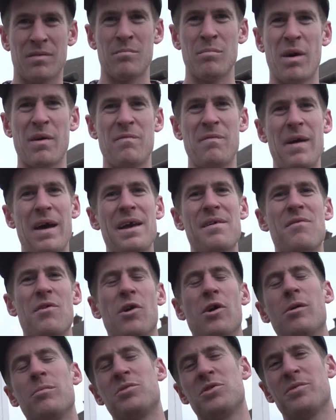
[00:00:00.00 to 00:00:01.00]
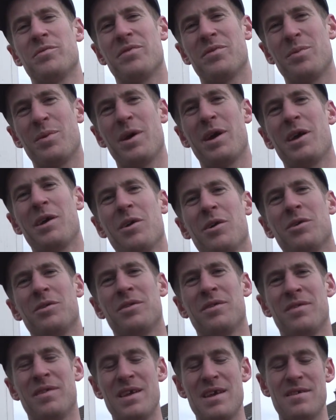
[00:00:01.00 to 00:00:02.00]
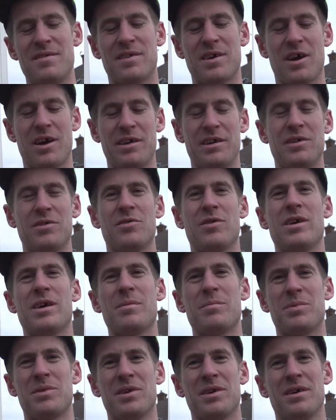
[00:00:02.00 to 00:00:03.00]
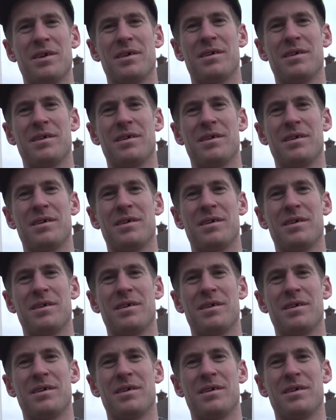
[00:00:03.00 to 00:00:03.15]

My favourite option for putting on these kind of grips